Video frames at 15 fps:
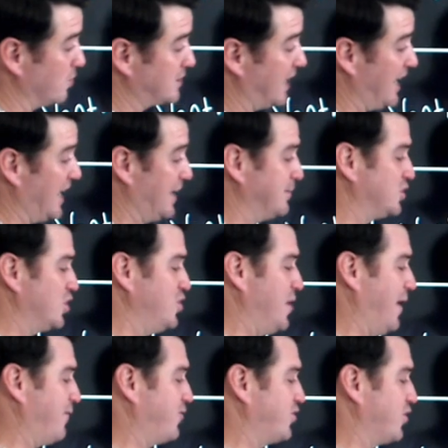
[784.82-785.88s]
whole time, so
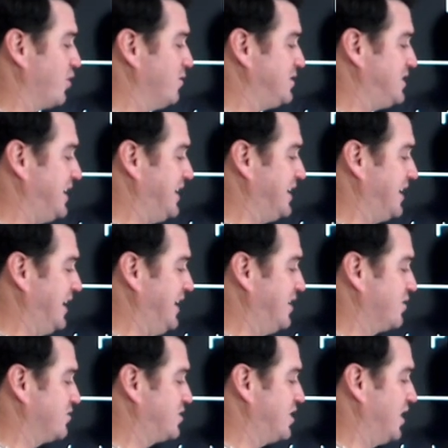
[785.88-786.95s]
you have 13
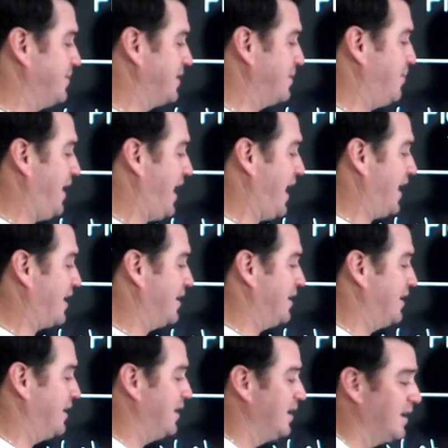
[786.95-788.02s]
liters coming back.
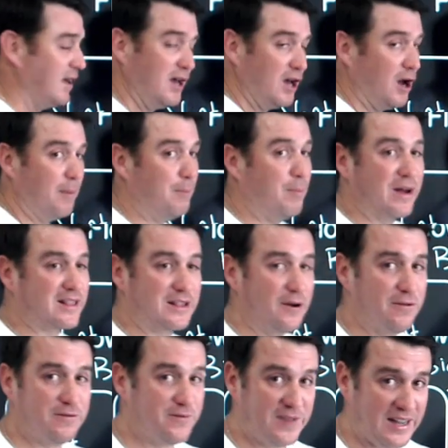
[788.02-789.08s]
But
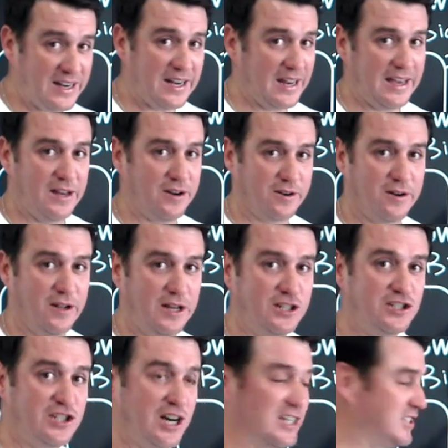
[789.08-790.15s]
the ventilator
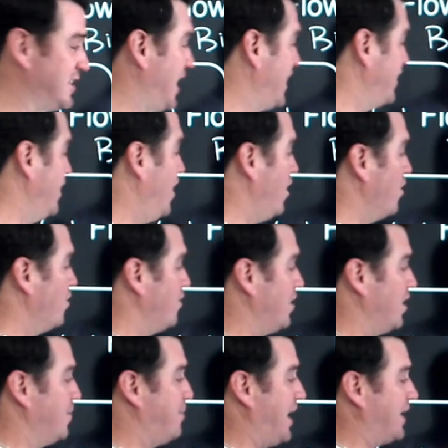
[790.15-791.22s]
does not know
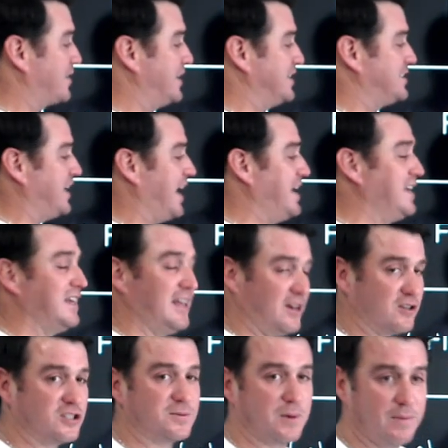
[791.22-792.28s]
about this 8
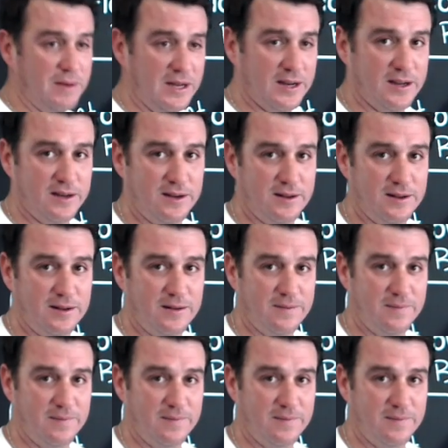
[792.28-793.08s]
liters per minute.